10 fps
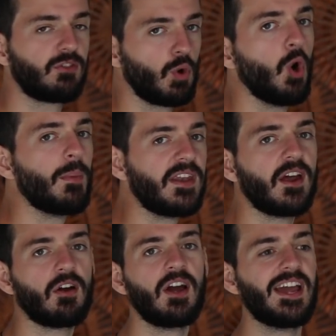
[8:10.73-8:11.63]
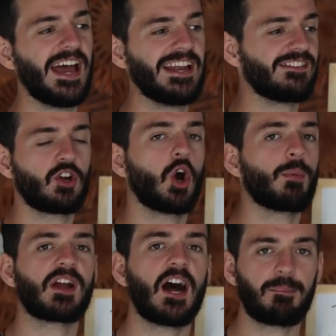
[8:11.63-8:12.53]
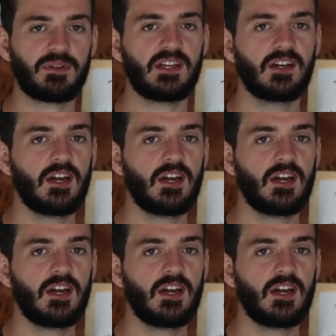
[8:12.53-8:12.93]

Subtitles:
throw them in there, and it's a carbon copy.